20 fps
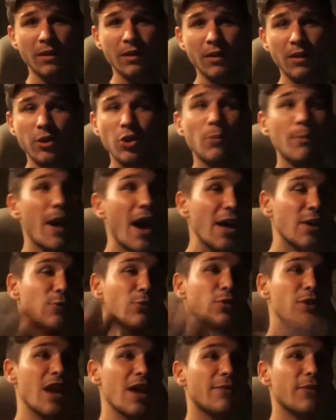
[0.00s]
your mind will
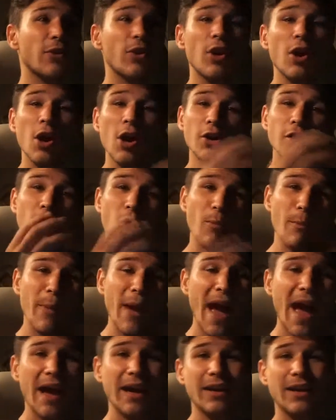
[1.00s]
never go
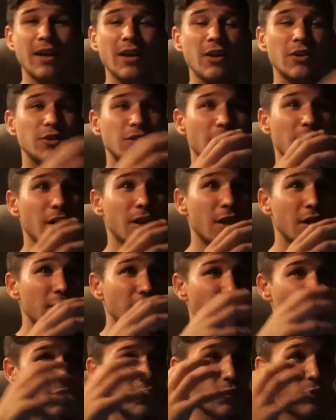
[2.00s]
back to
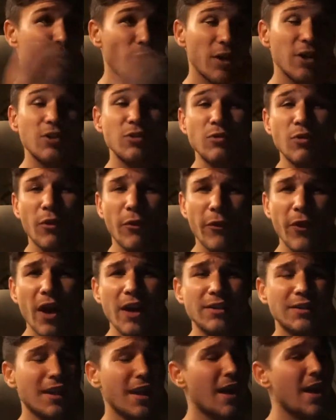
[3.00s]
its original
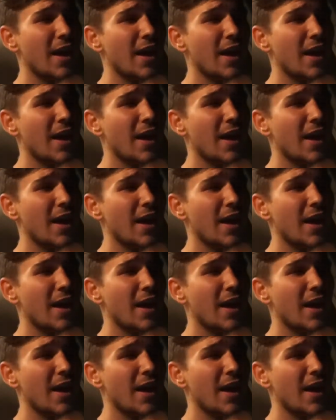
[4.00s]
thoughts. I